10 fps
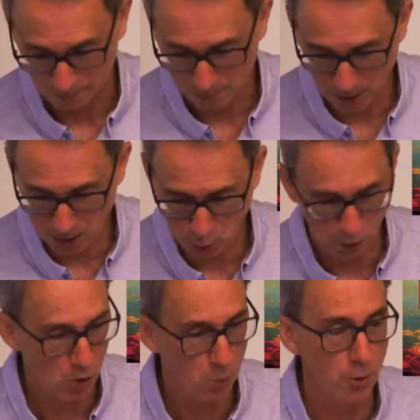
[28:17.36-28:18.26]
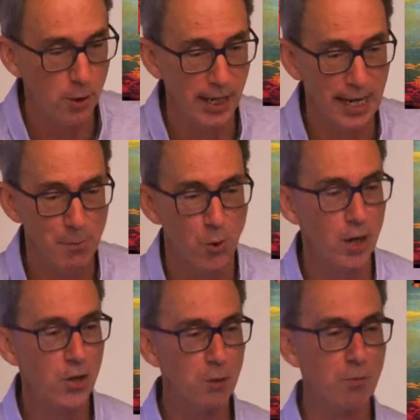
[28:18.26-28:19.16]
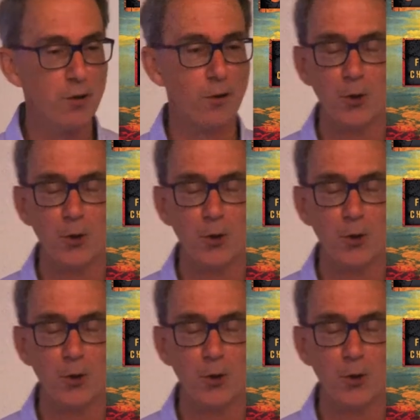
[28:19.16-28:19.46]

But I shouldn't spruik it anymore. I should move